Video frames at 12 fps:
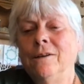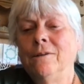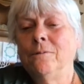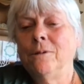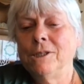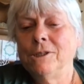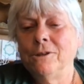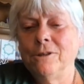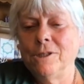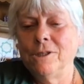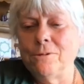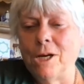Western
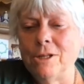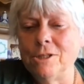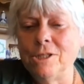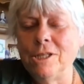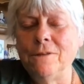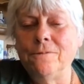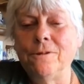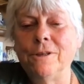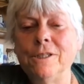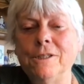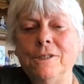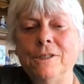astrology, for
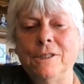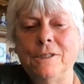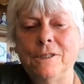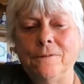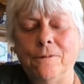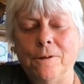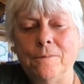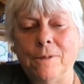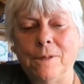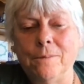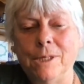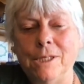instance, from
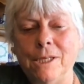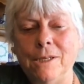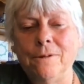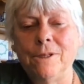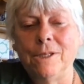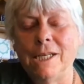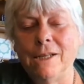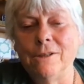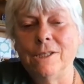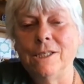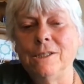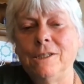the medieval and
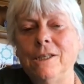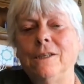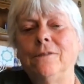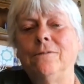Hellenistic,